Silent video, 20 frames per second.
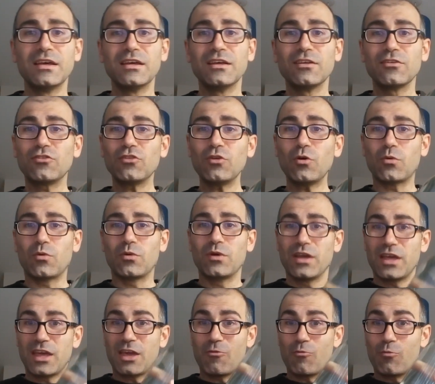So,
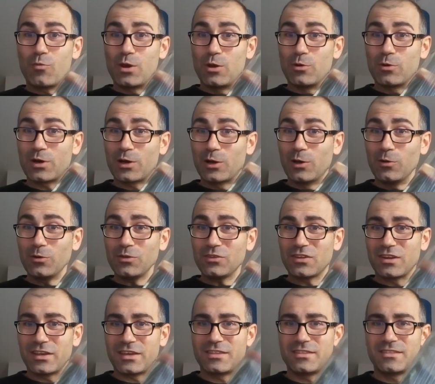if we look
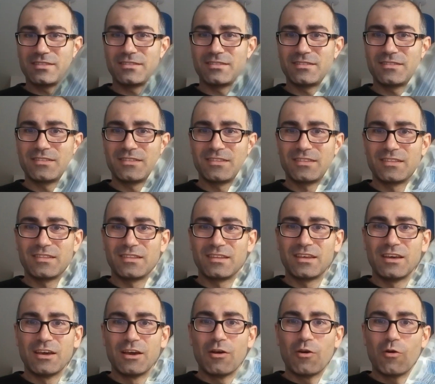closely,
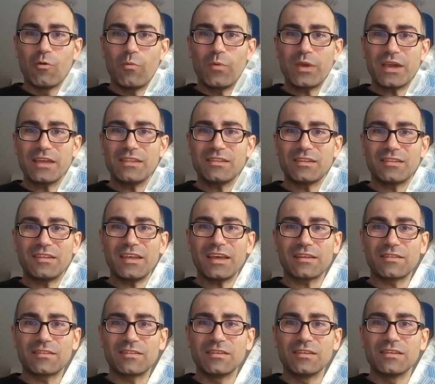we can
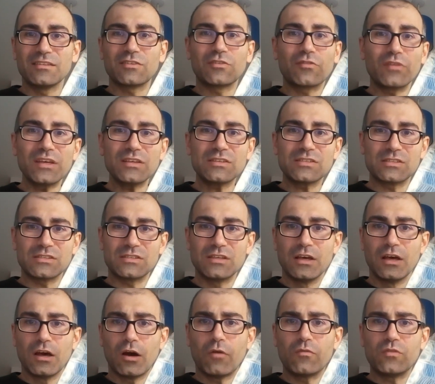detect traces
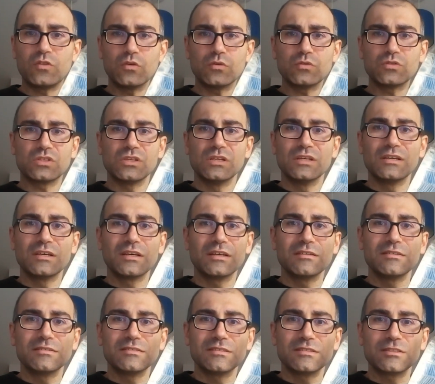of those
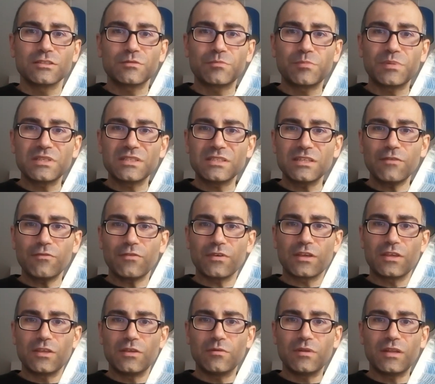
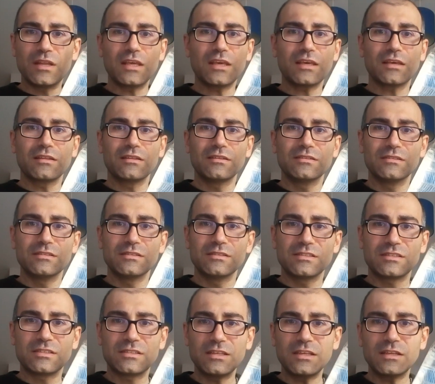specific, unique
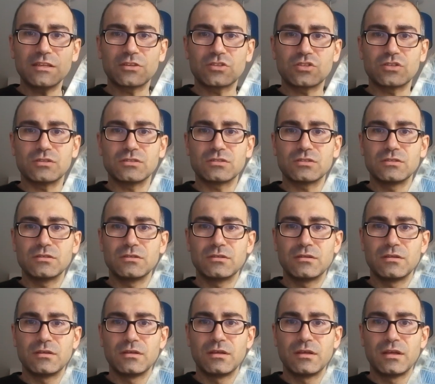signatures
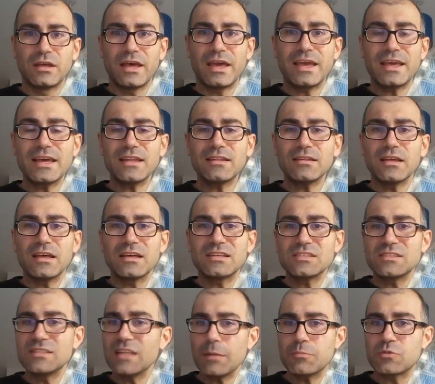and get a
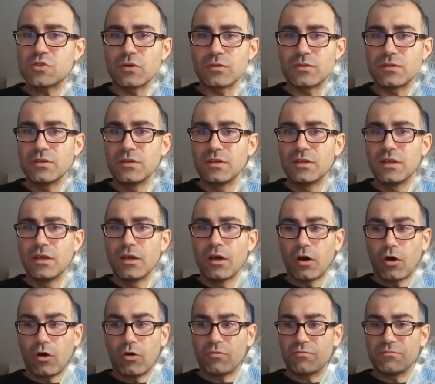snapshot
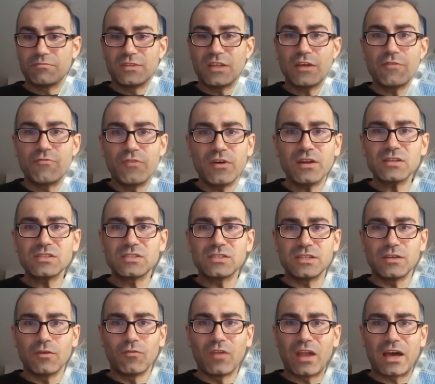of
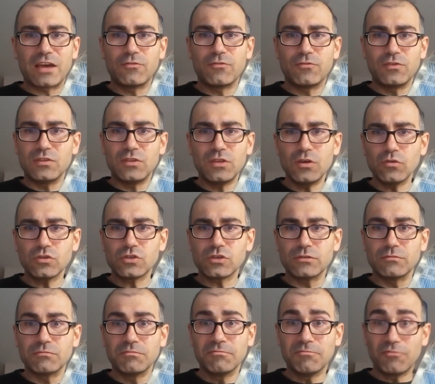diversity of life in the
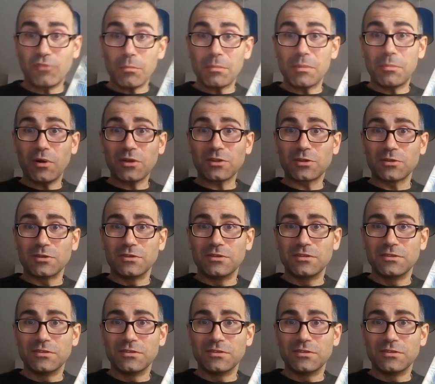ocean from a bottle.